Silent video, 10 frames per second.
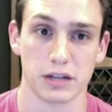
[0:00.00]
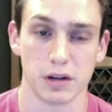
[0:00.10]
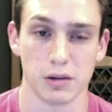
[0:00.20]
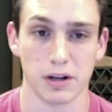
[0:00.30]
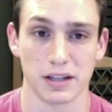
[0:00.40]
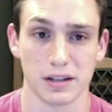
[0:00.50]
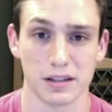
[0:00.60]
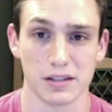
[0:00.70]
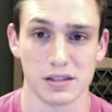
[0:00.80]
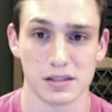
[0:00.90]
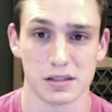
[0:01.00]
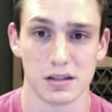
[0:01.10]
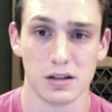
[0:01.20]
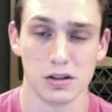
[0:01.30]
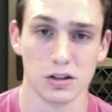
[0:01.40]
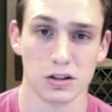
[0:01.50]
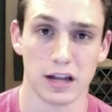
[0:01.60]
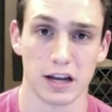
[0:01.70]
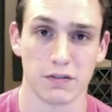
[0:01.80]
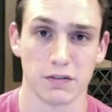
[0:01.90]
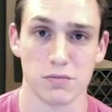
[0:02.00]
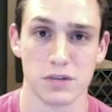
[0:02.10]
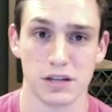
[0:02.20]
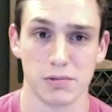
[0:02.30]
well, what can this look like for me?